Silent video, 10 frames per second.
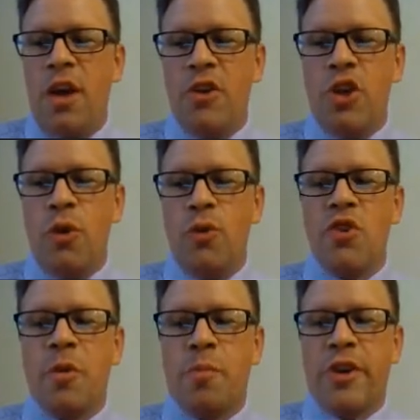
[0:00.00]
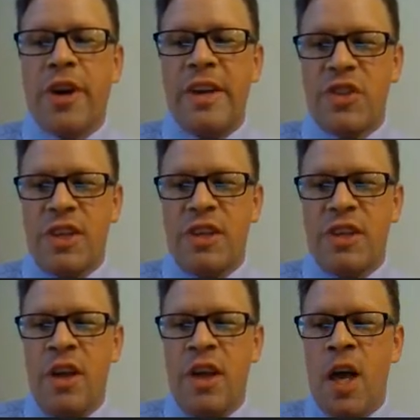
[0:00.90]
chooses a president
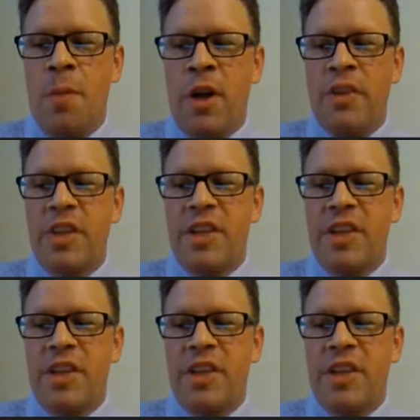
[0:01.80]
among the